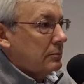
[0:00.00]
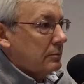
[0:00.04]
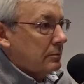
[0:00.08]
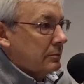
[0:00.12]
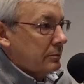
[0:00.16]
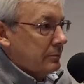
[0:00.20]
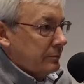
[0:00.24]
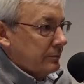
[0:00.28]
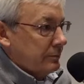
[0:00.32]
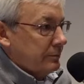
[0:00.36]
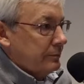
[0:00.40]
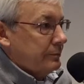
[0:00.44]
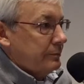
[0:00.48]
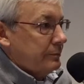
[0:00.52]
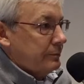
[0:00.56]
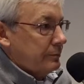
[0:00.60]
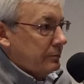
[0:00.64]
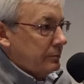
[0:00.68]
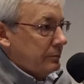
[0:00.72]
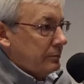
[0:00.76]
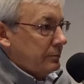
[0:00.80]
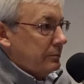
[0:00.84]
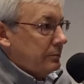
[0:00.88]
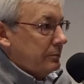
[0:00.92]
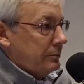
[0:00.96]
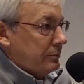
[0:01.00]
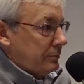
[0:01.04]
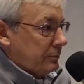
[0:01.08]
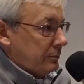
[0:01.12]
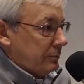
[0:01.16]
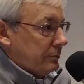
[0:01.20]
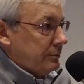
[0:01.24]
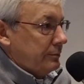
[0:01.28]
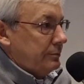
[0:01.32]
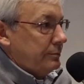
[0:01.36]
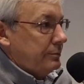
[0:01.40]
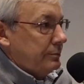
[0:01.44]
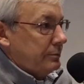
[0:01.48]

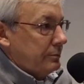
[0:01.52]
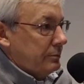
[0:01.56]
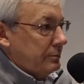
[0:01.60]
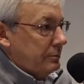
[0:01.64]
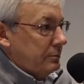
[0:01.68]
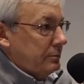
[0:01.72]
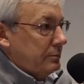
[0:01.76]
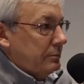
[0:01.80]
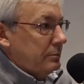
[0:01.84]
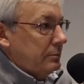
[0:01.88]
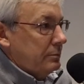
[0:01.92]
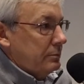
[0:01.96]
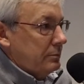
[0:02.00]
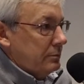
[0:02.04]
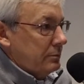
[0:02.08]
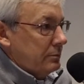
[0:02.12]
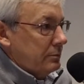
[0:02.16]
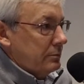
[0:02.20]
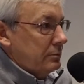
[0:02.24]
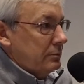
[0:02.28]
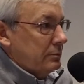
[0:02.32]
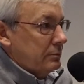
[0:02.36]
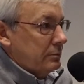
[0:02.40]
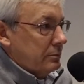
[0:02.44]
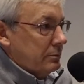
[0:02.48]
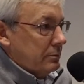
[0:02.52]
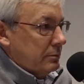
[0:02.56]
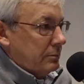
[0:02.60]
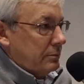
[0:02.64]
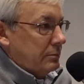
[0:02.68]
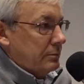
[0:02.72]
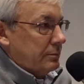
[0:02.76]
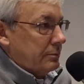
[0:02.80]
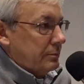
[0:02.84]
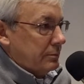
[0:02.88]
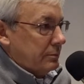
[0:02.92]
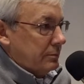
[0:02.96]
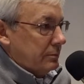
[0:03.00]

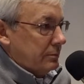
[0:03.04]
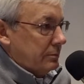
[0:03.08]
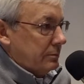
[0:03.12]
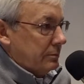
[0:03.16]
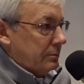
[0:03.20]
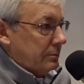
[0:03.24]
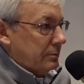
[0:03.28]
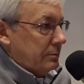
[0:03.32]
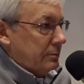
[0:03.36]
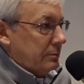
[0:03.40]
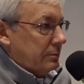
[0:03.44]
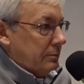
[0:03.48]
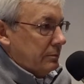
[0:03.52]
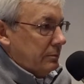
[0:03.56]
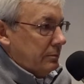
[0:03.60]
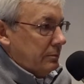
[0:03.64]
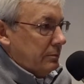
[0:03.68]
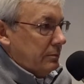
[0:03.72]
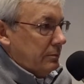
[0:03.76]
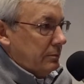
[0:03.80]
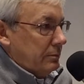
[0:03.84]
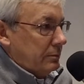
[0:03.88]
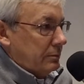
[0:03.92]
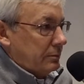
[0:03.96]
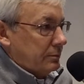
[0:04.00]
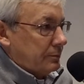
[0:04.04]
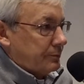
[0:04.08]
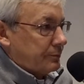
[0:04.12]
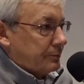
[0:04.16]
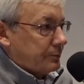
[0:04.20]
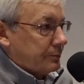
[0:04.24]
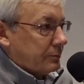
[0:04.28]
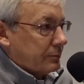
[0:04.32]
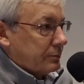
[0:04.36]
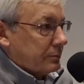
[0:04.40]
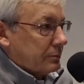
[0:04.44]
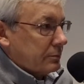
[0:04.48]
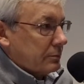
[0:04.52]

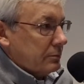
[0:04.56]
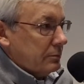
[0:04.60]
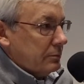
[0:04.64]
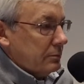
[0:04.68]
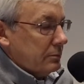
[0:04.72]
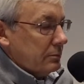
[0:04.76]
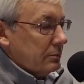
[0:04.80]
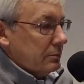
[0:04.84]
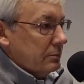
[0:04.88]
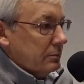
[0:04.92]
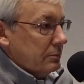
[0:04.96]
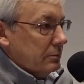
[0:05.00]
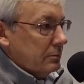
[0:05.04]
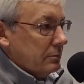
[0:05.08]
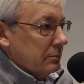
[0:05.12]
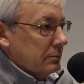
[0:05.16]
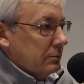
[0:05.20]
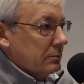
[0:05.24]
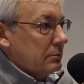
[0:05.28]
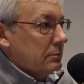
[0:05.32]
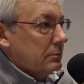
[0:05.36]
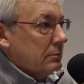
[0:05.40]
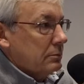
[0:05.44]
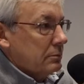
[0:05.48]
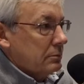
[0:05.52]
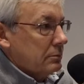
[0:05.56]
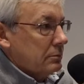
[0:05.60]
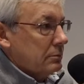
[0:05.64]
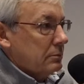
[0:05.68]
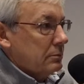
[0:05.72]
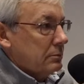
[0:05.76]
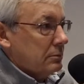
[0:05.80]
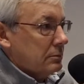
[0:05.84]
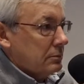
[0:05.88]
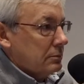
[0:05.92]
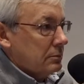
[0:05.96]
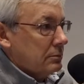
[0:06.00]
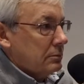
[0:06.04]

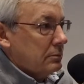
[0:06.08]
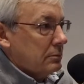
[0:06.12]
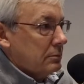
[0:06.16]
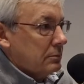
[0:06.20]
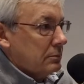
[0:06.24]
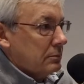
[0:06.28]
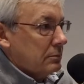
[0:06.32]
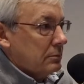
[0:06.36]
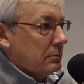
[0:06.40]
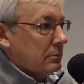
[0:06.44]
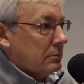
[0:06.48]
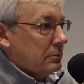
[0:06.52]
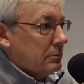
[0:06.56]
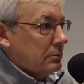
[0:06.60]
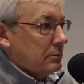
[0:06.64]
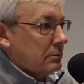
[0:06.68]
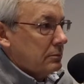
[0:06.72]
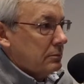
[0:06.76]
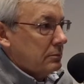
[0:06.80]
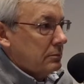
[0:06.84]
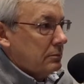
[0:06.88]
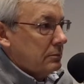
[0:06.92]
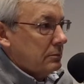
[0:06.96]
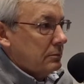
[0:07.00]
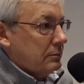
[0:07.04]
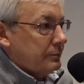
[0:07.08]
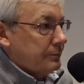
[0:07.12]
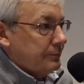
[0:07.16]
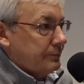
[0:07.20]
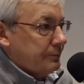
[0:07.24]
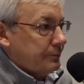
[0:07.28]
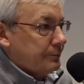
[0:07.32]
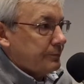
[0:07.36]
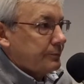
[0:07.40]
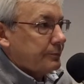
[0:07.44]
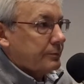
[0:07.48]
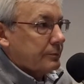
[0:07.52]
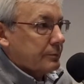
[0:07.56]

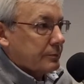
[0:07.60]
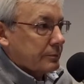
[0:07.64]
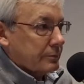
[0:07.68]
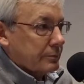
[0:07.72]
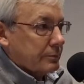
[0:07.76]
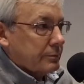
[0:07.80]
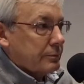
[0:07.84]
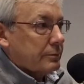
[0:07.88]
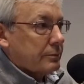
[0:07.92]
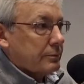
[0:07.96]
This person isn't speaking.